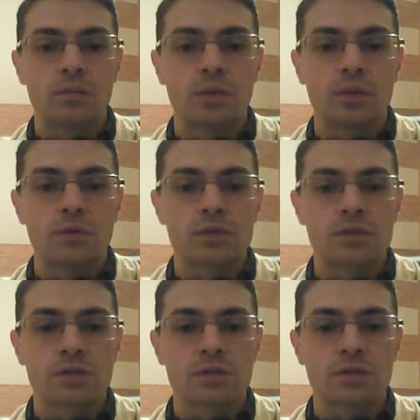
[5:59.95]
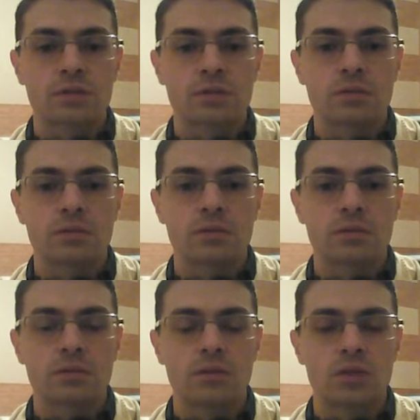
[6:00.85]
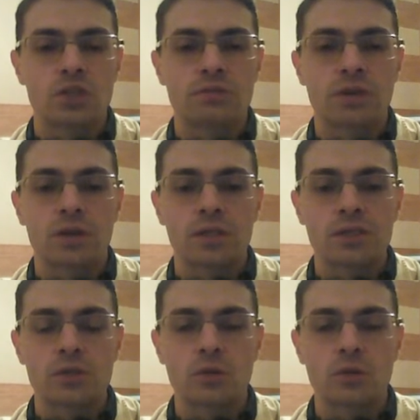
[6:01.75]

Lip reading: because the g file is